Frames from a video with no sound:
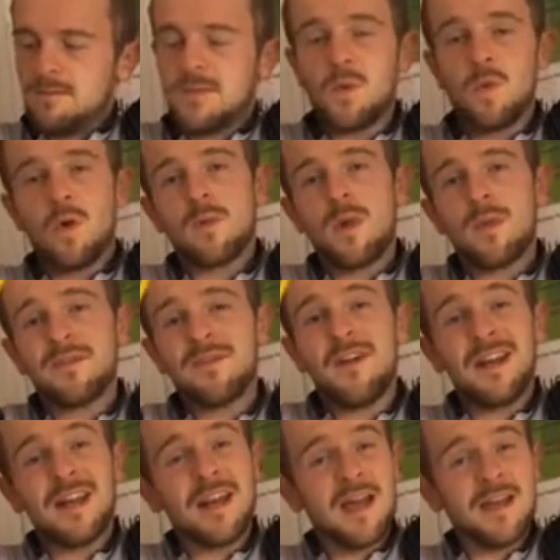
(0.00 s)
The warm-up's
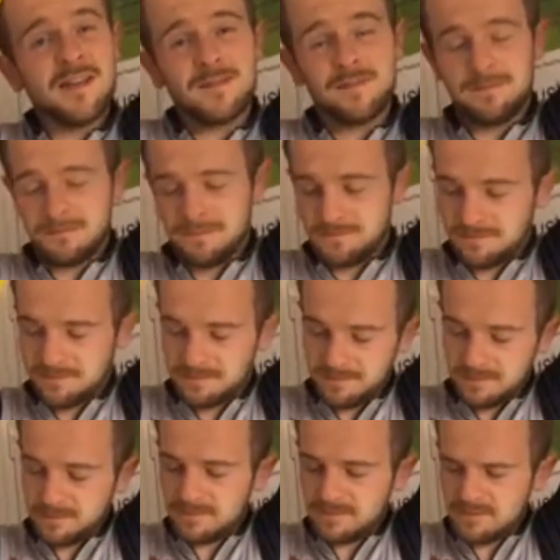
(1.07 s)
fairly light,
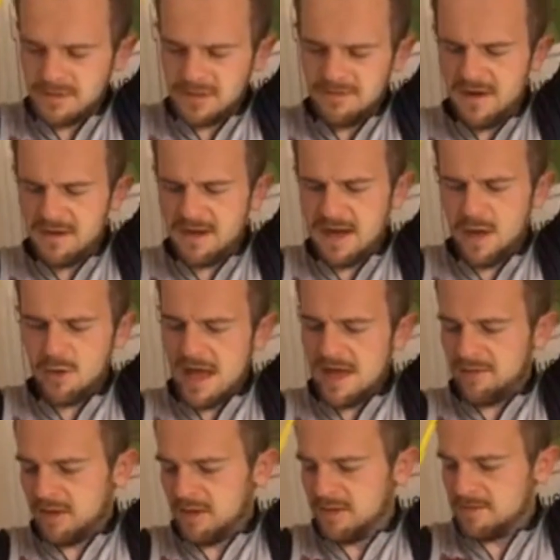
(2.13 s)
fairly low
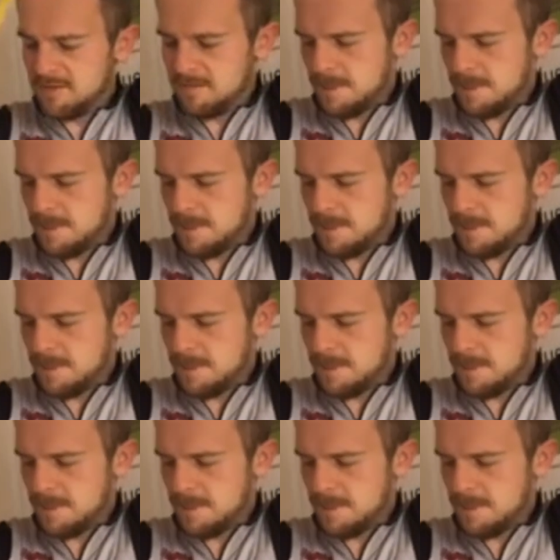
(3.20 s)
level,